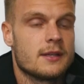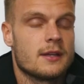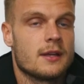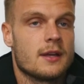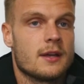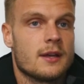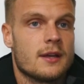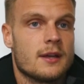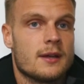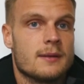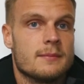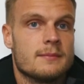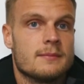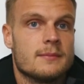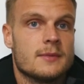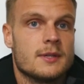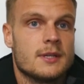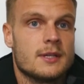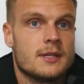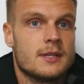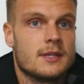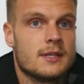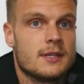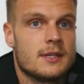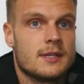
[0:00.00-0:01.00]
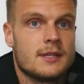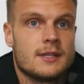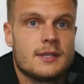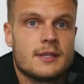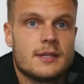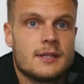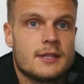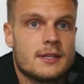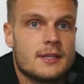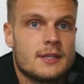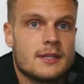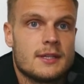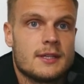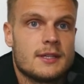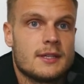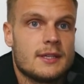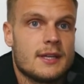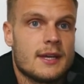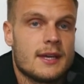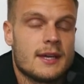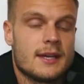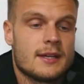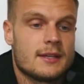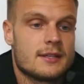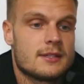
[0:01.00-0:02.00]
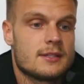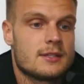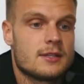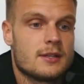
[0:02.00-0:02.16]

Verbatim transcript: Um, yeah,